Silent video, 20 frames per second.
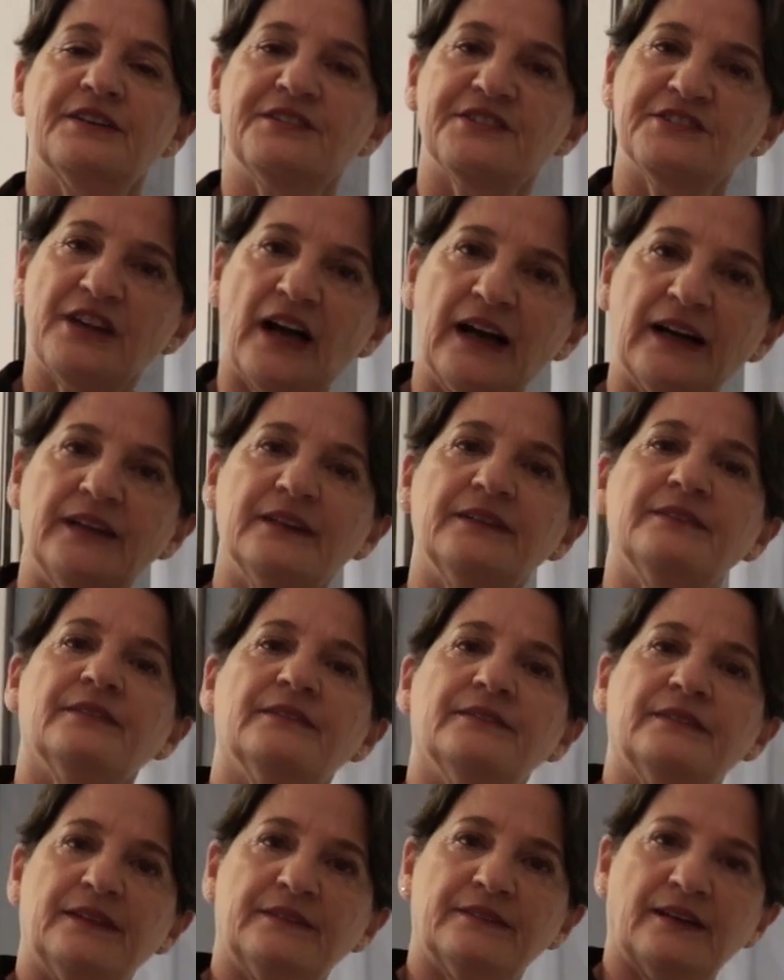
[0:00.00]
aside
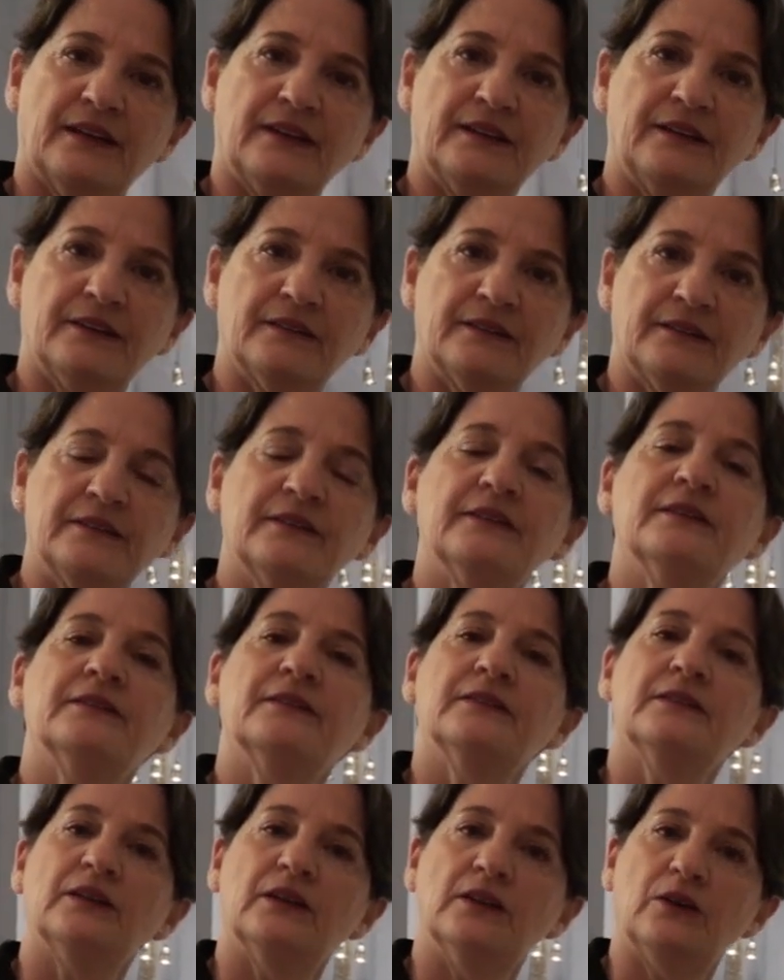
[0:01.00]
the Italian
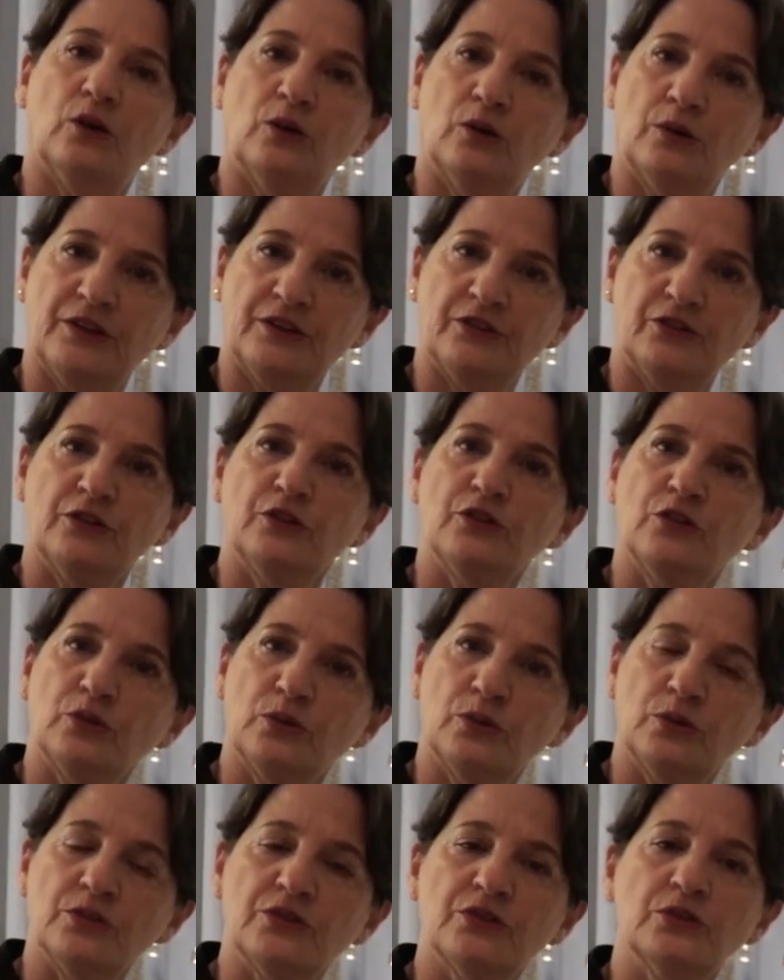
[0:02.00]
origin
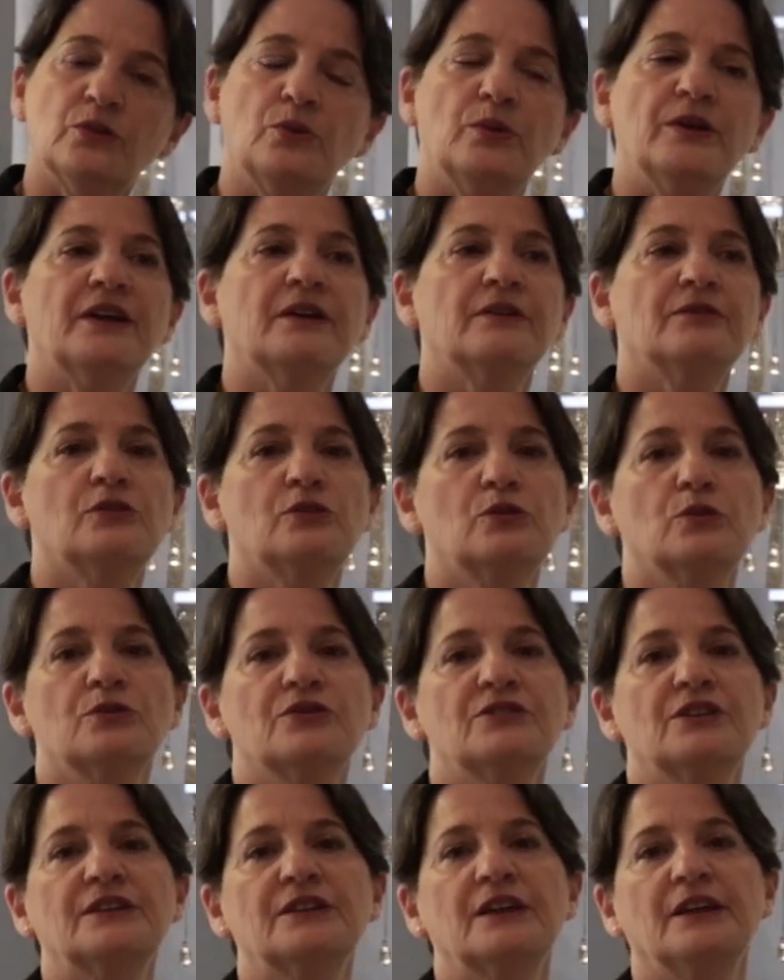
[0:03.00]
Jews, we have
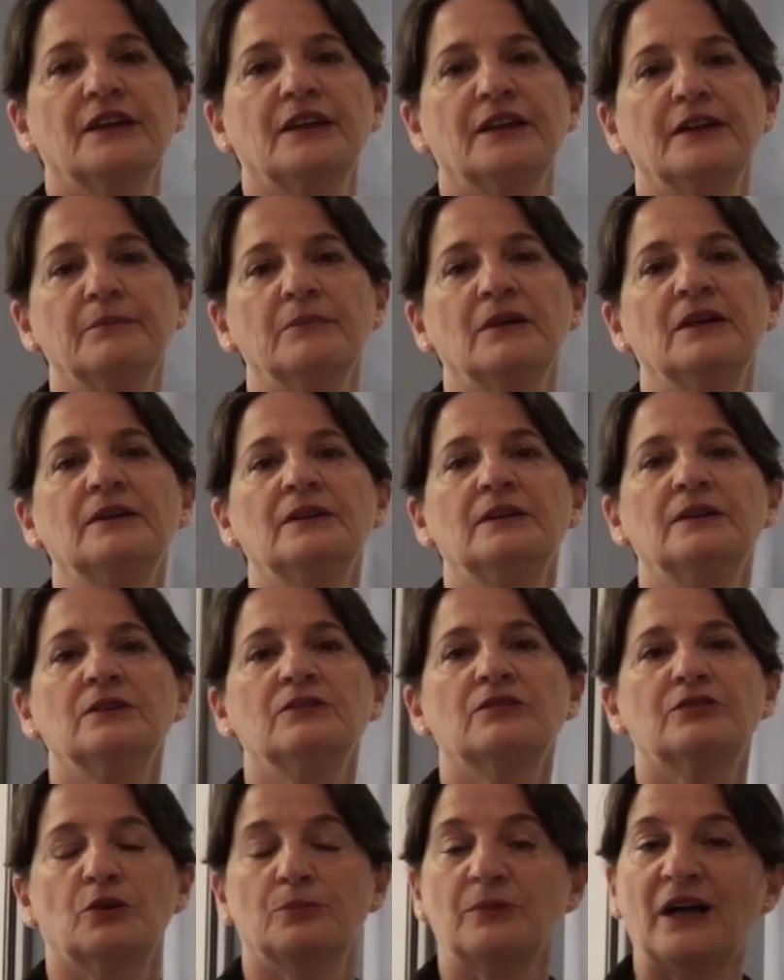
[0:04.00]
Jews that came
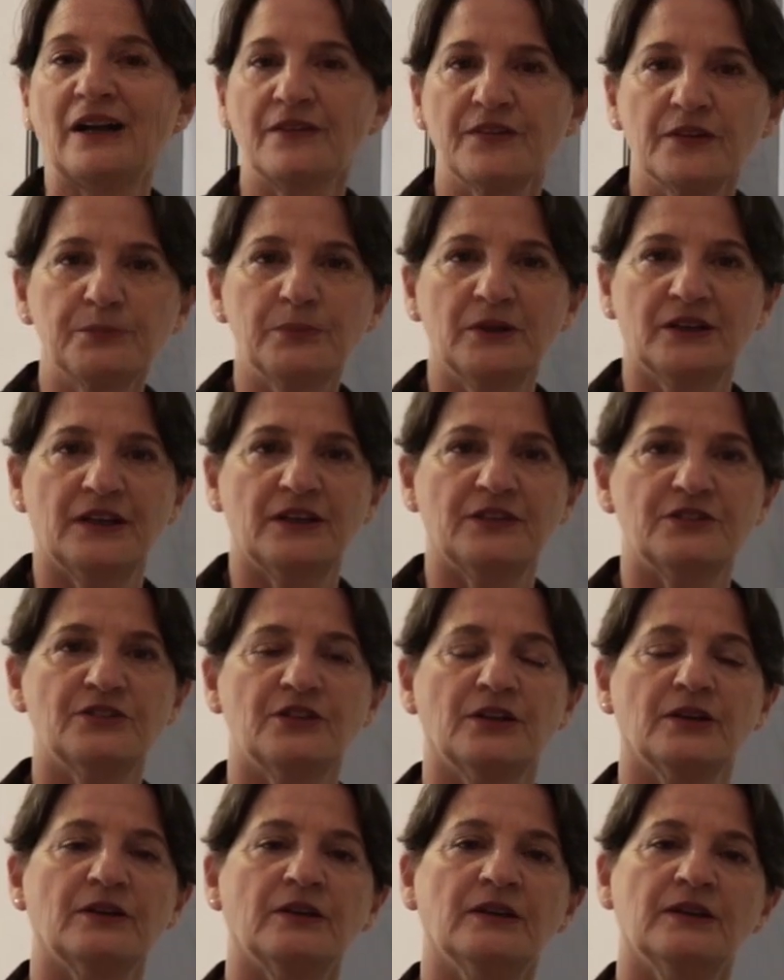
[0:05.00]
from other
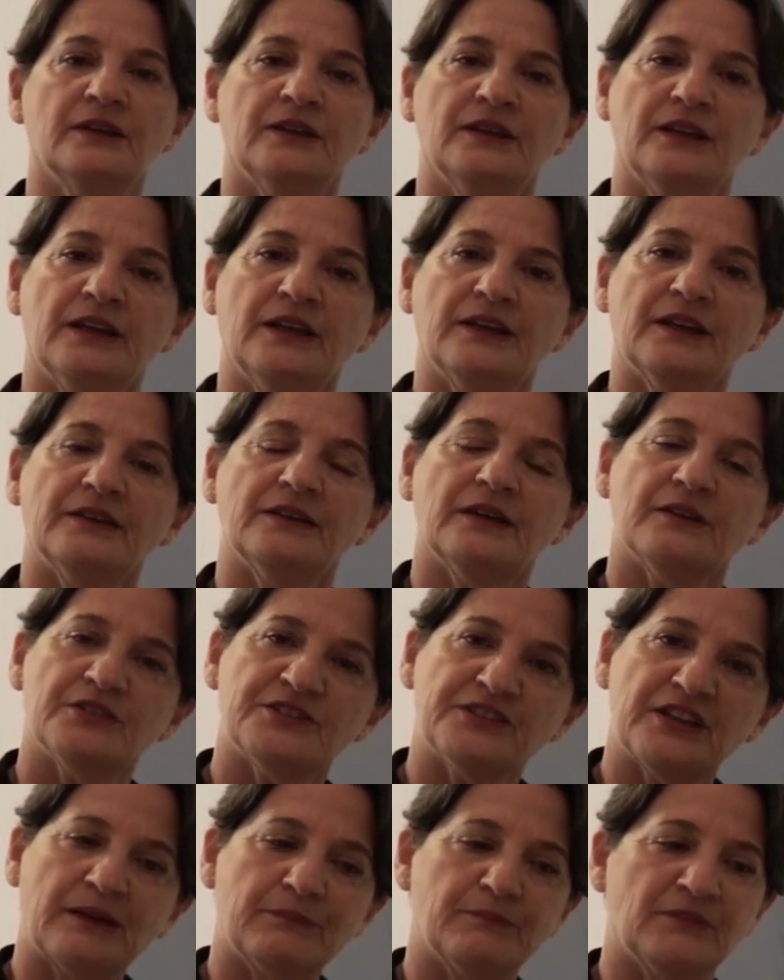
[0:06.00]
places in
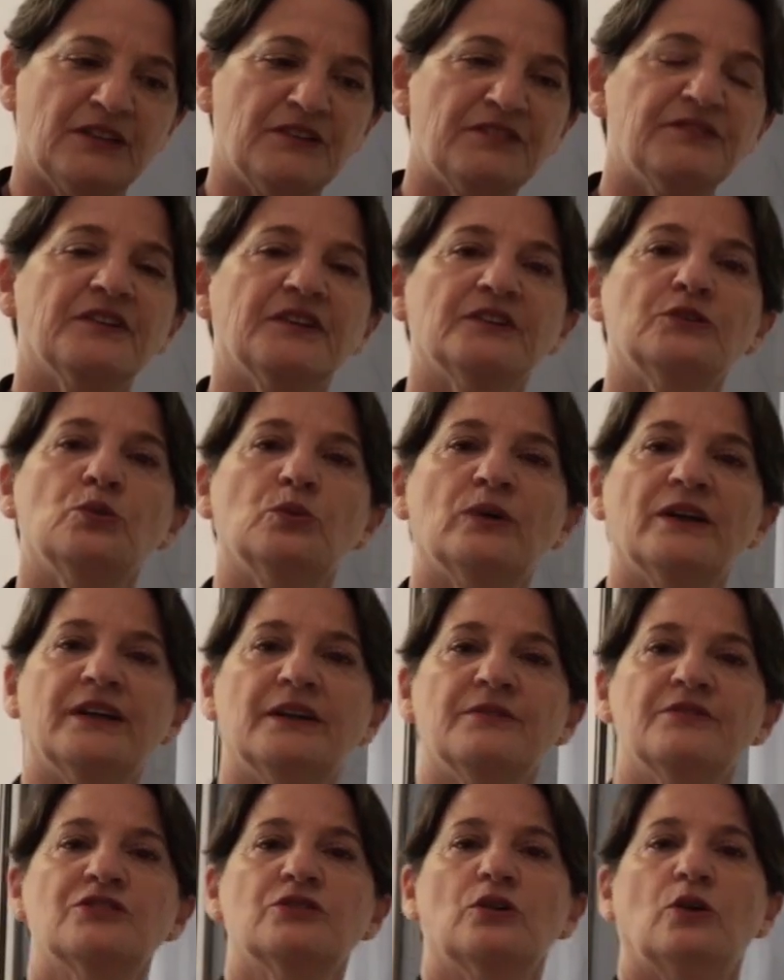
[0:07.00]
some different
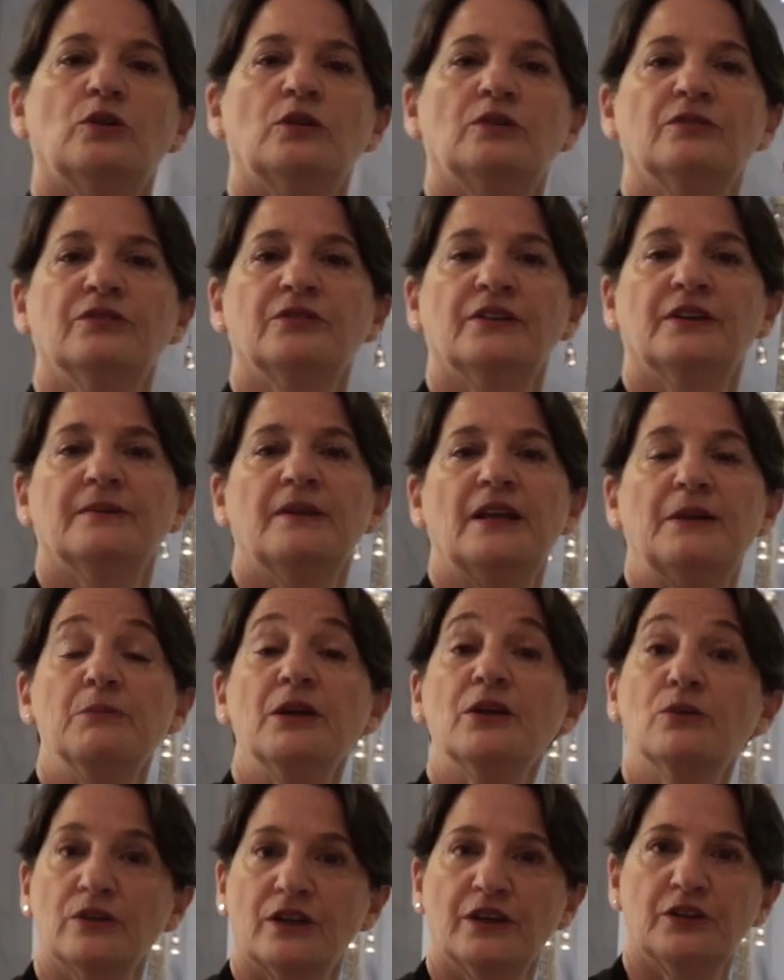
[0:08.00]
waves of
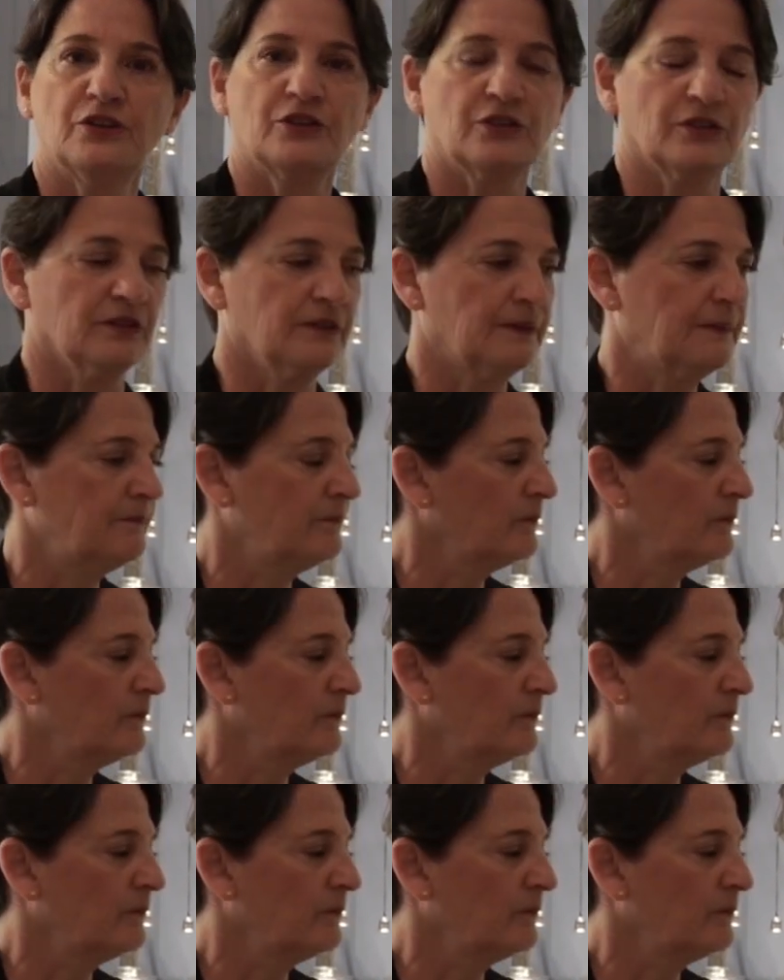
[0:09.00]
immigration.